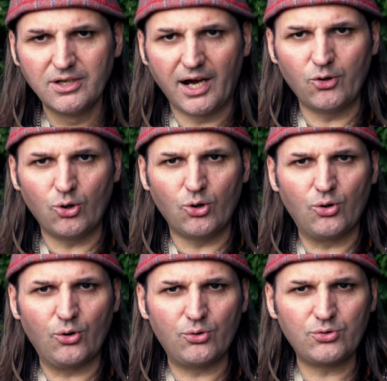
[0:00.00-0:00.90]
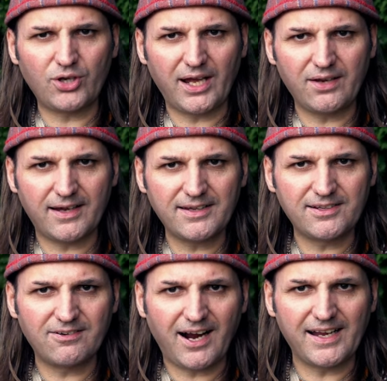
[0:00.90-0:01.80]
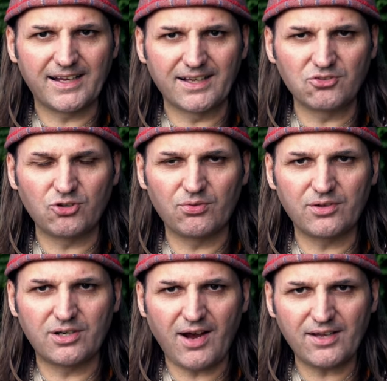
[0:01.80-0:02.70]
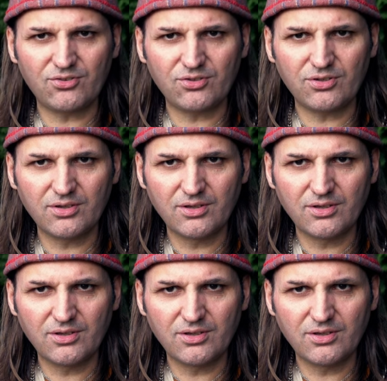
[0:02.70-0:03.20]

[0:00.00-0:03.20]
and all day they grazed on the grass,